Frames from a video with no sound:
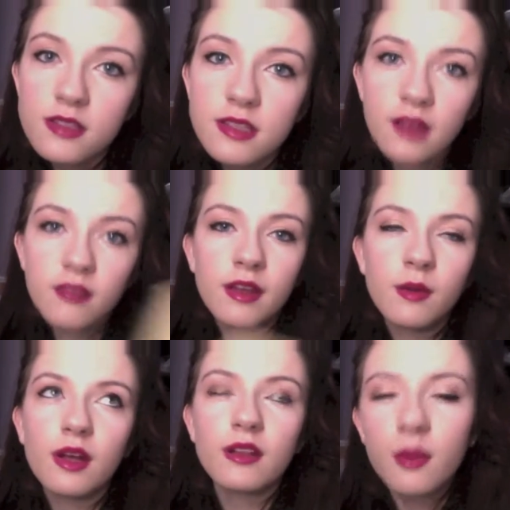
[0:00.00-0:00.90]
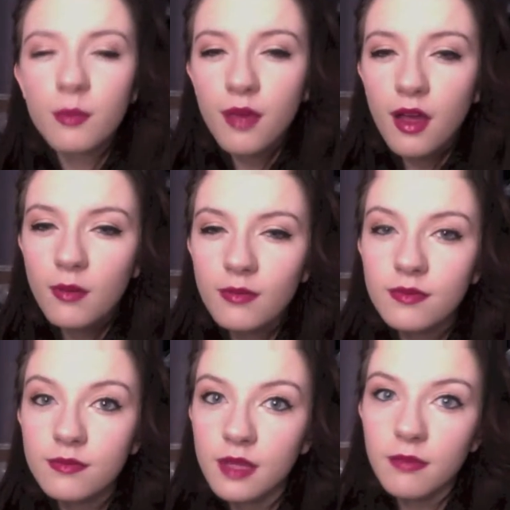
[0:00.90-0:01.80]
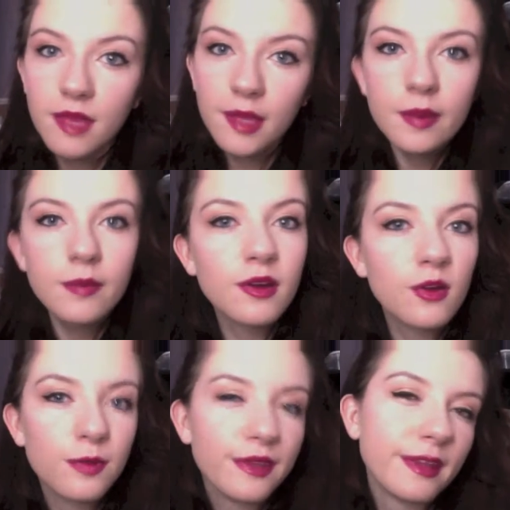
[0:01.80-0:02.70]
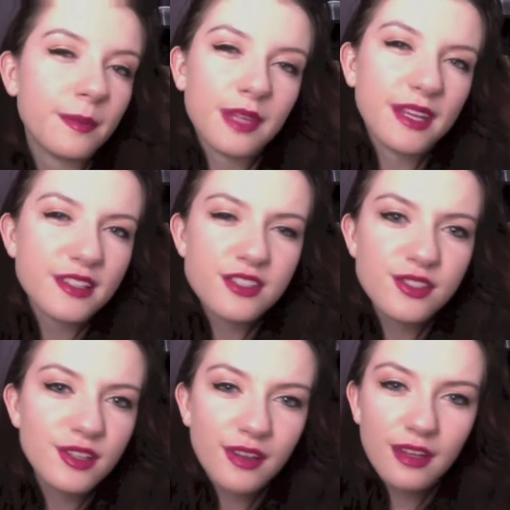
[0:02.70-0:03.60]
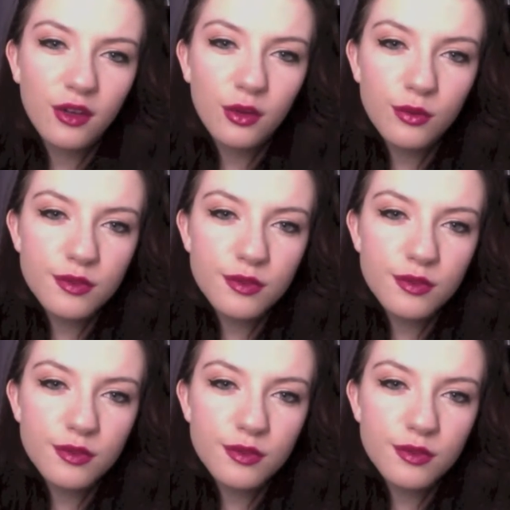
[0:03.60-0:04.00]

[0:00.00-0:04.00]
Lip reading: And if I wear lip balm, like maybe, but it would be like peach and like a nude,